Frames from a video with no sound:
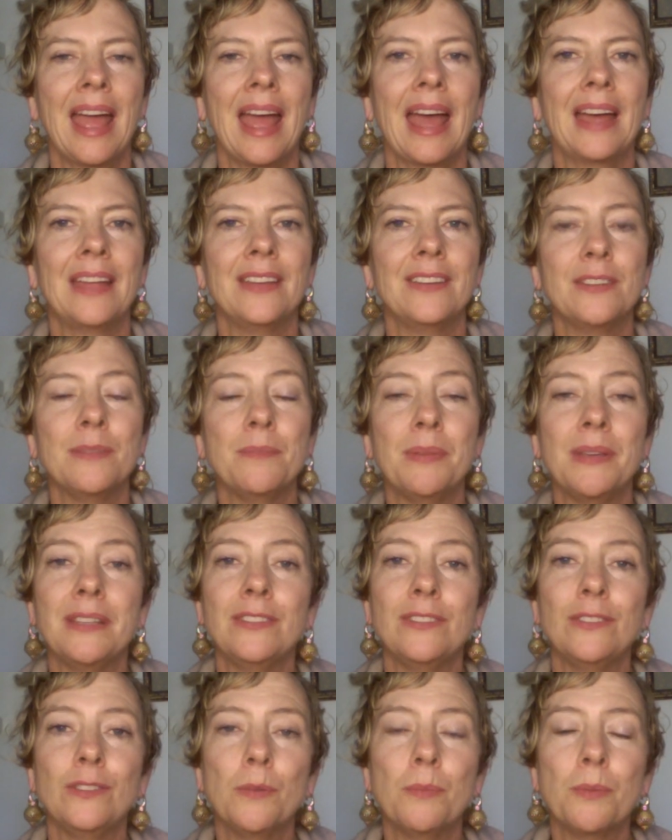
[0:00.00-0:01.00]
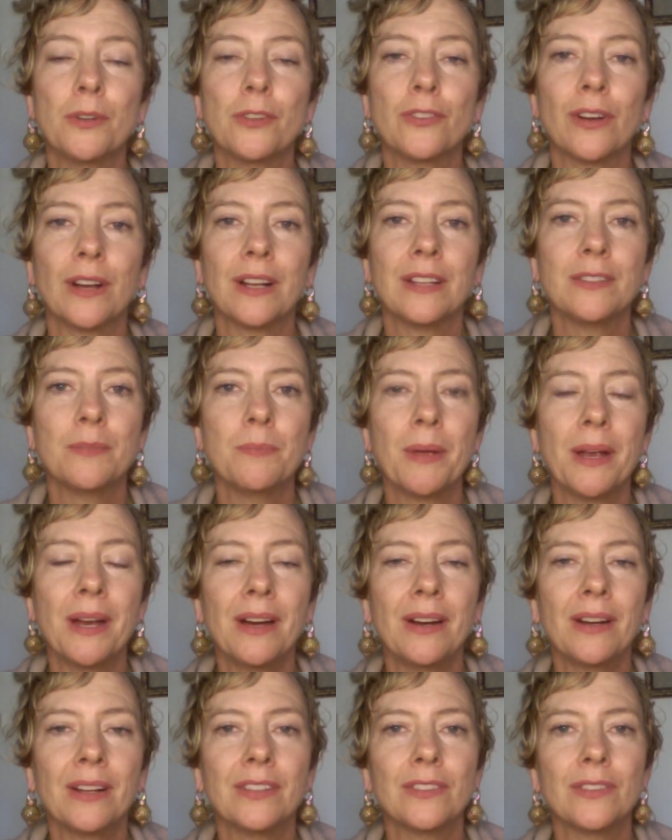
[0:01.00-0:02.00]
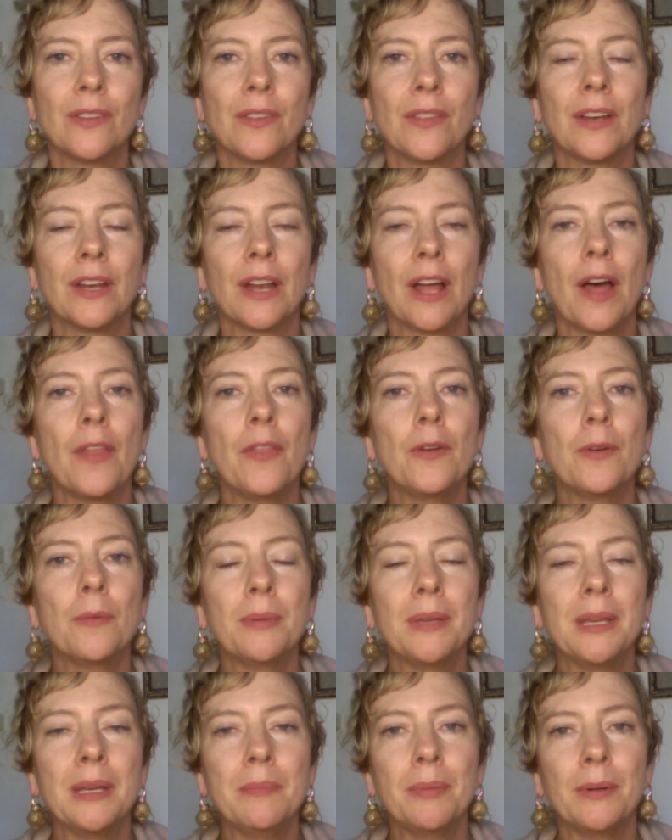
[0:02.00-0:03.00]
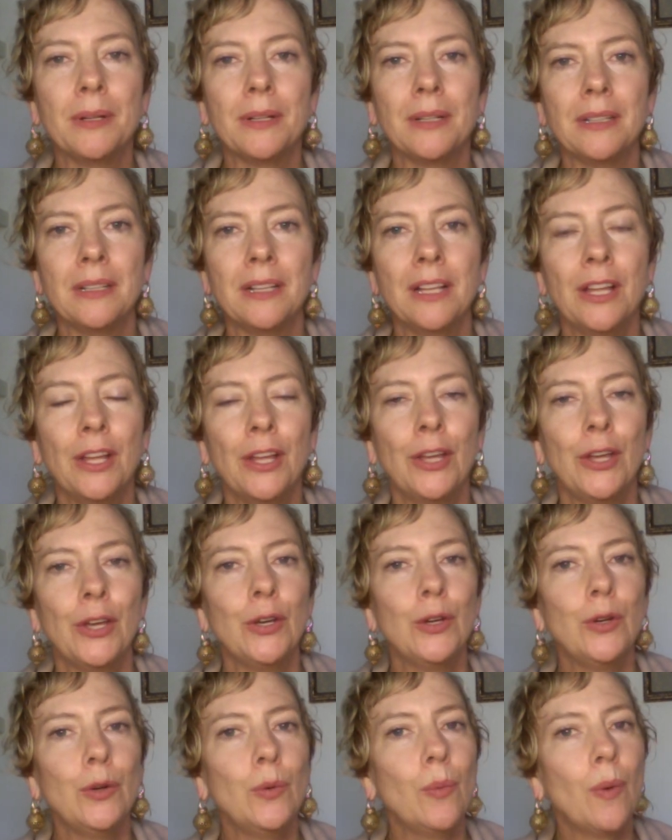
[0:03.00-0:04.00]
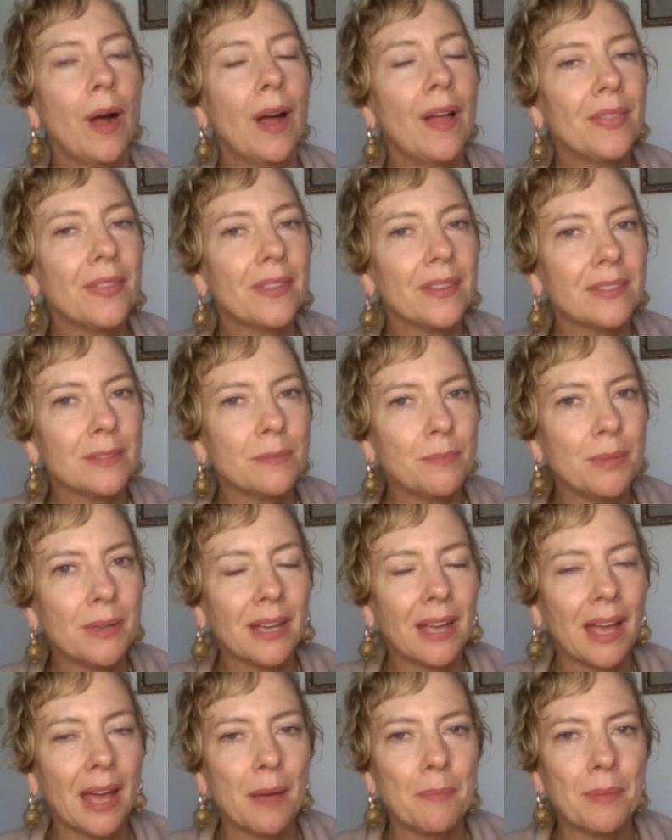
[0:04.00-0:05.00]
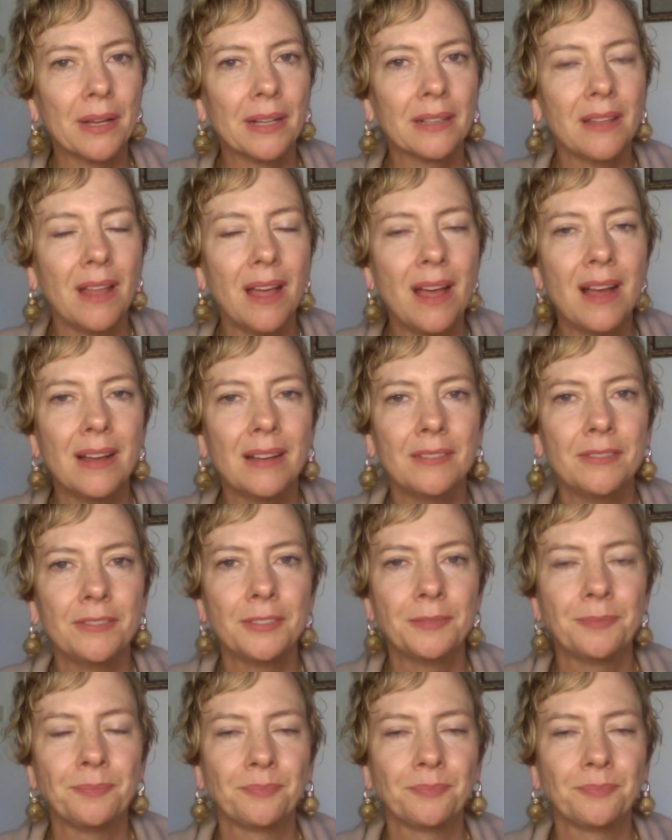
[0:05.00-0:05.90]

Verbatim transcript: and to be super transparent so that other people who want this big epic love